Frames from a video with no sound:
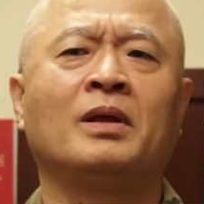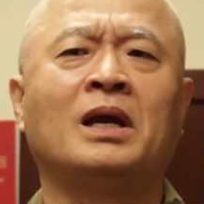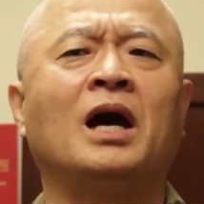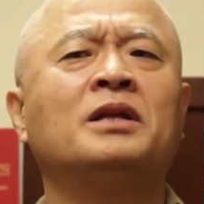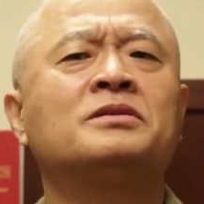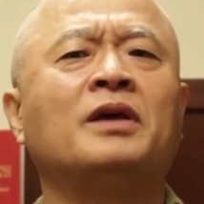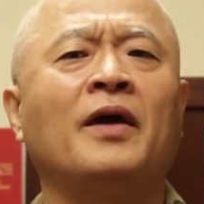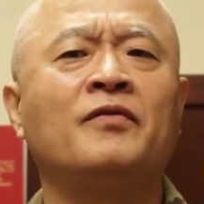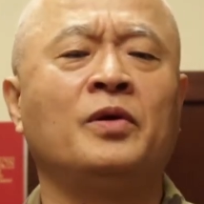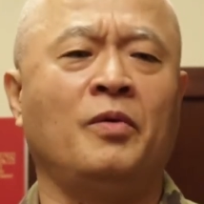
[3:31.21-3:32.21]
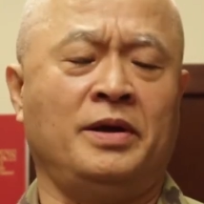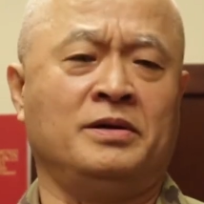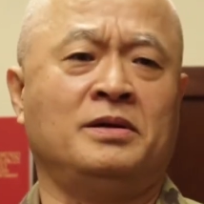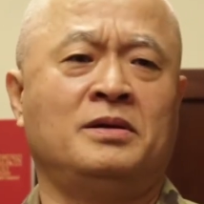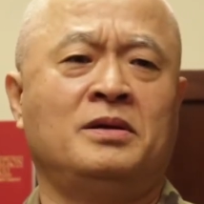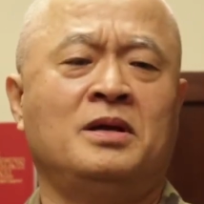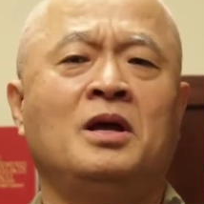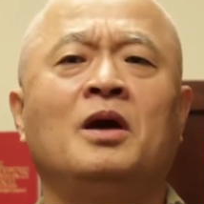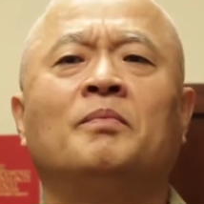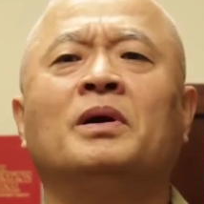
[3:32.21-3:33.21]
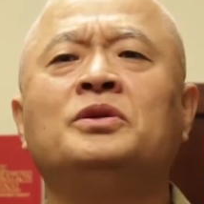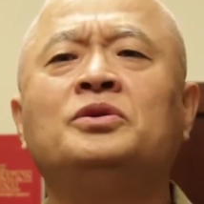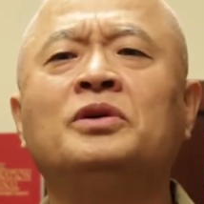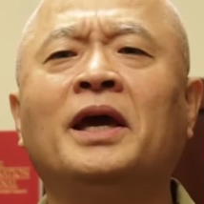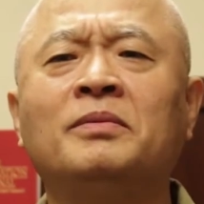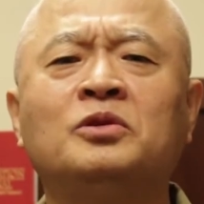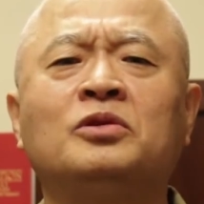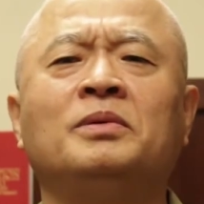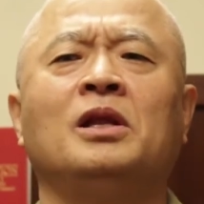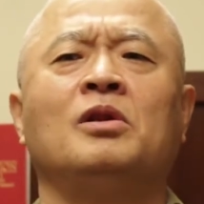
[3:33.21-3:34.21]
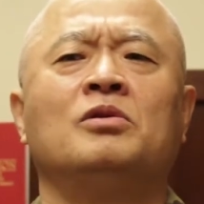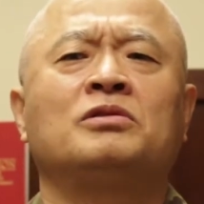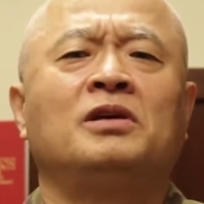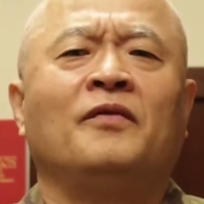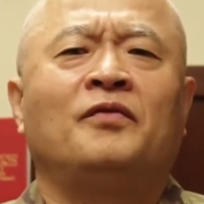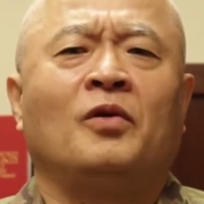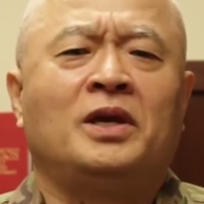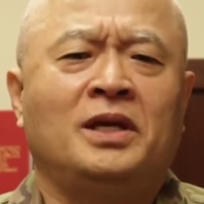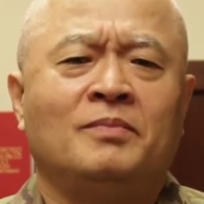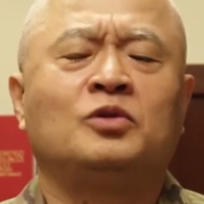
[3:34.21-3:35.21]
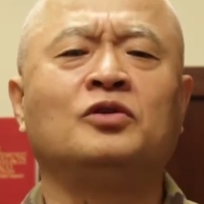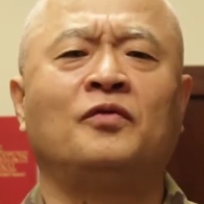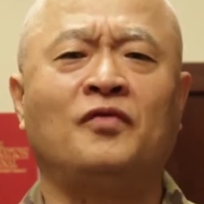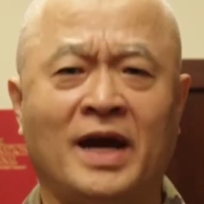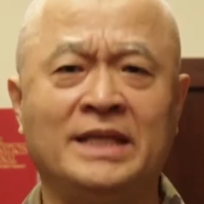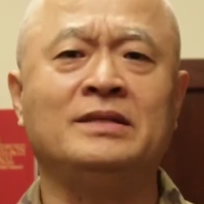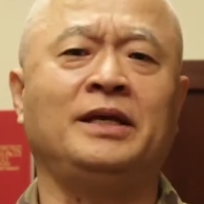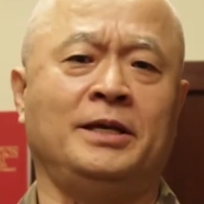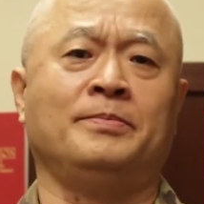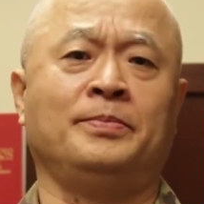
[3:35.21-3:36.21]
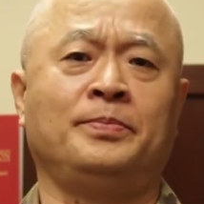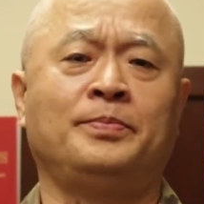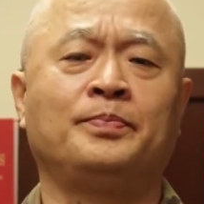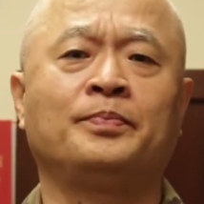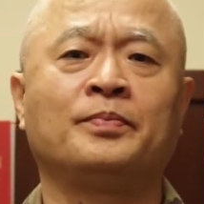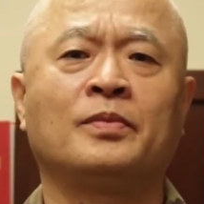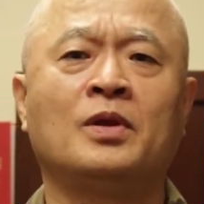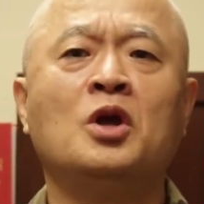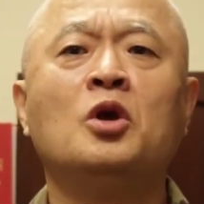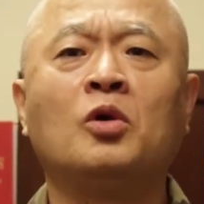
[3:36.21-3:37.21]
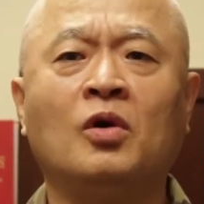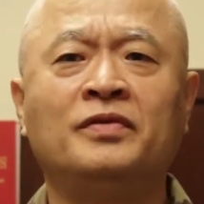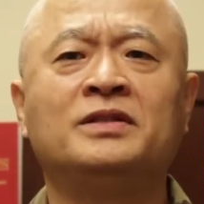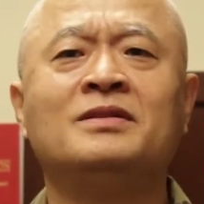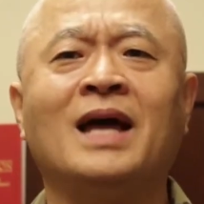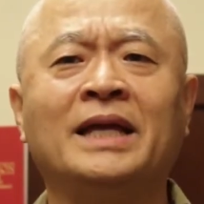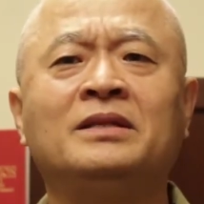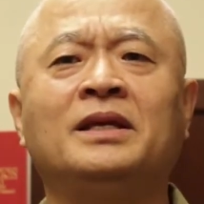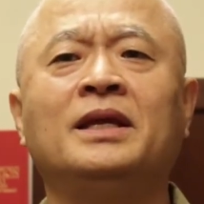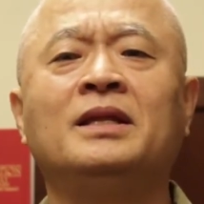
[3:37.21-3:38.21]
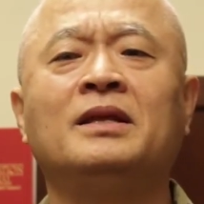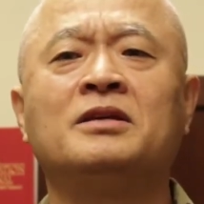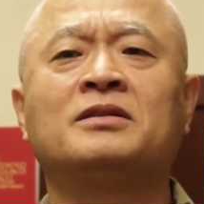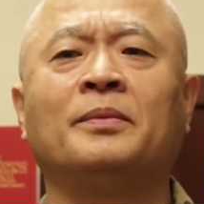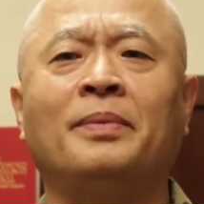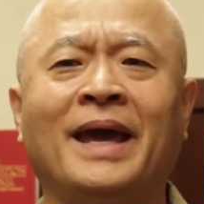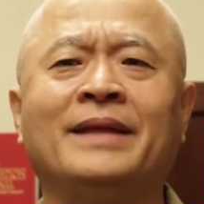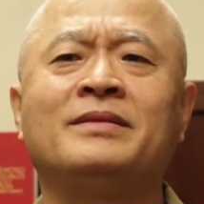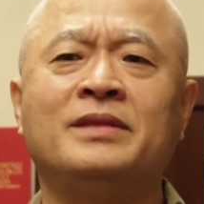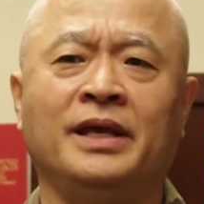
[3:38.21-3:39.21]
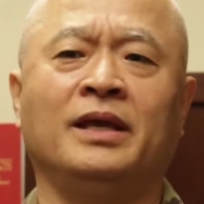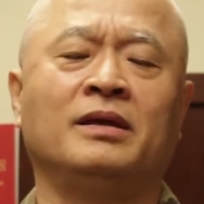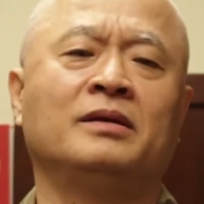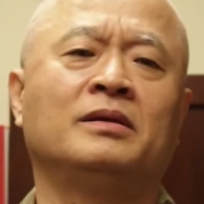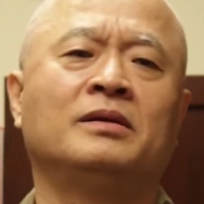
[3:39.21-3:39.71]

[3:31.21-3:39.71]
God is everywhere. But you have to be looking for Him to find Him. COVID 19 is a bad thing.